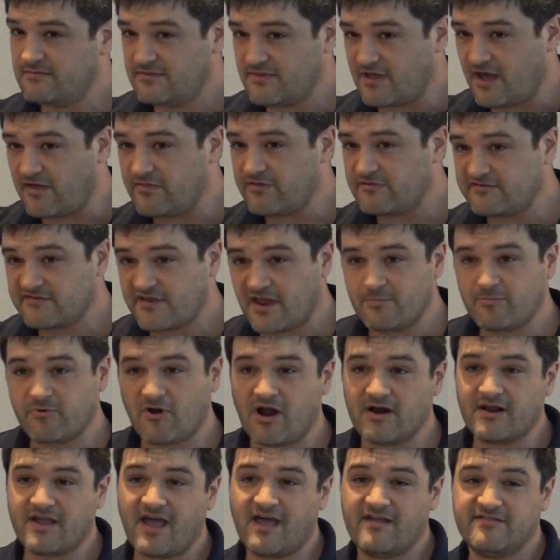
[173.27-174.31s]
The other side
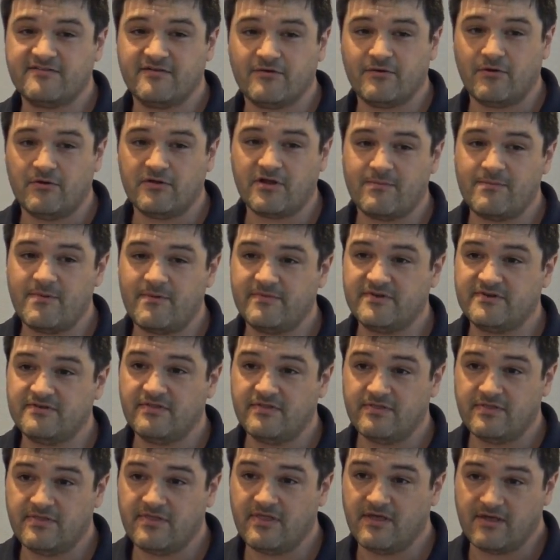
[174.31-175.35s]
broadcasts their old commitment,
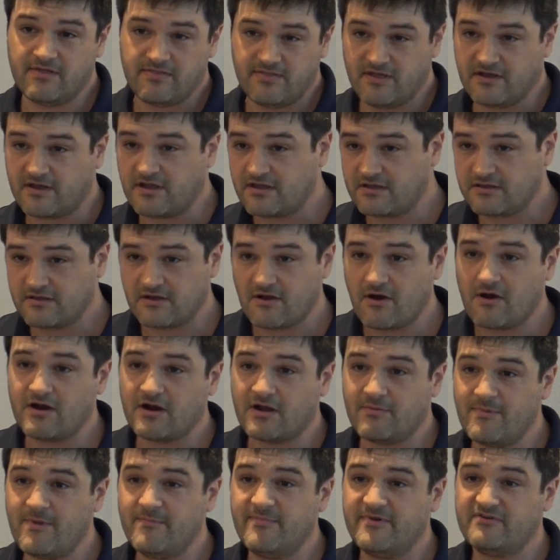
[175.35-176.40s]
the current
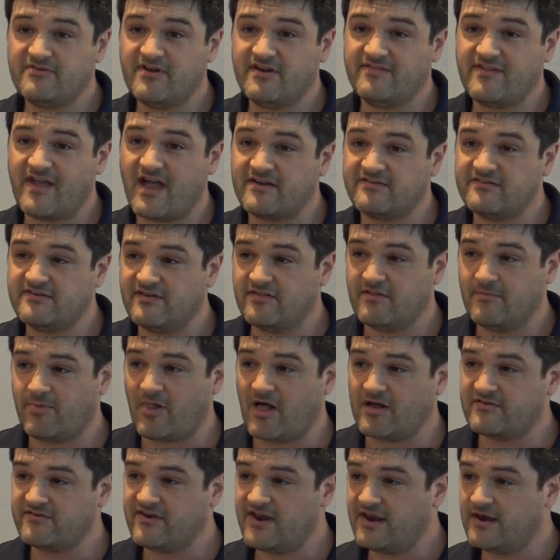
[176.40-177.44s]
commitment transaction to the
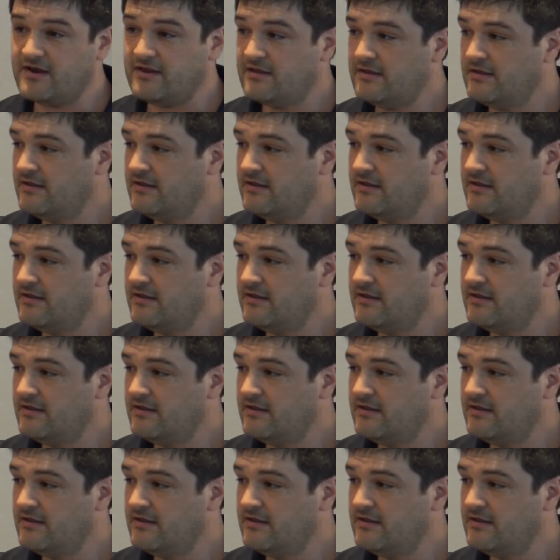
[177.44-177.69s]
blockchain,